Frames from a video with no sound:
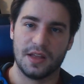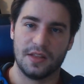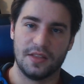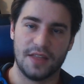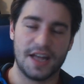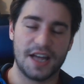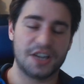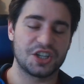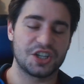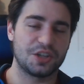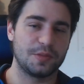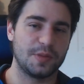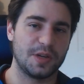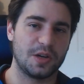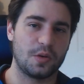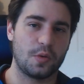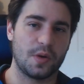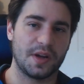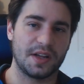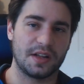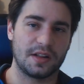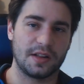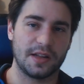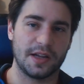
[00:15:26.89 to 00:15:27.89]
That should be
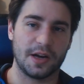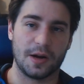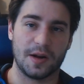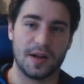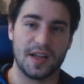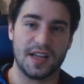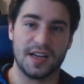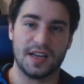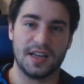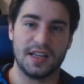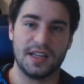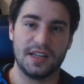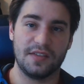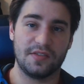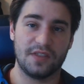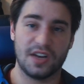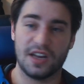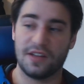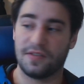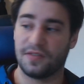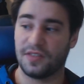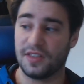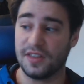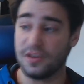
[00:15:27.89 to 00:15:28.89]
quite clear. And even
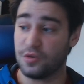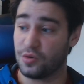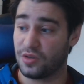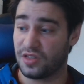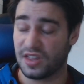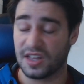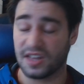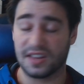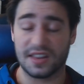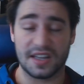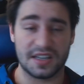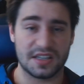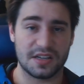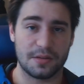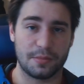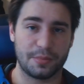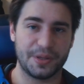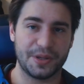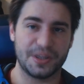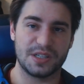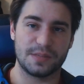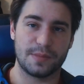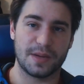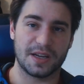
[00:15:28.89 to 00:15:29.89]
if you think that's
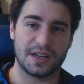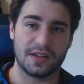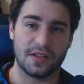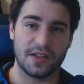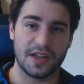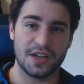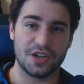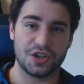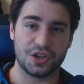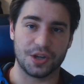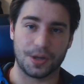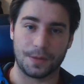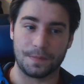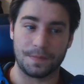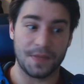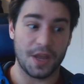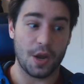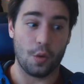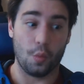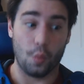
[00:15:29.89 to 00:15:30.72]
complete speculation,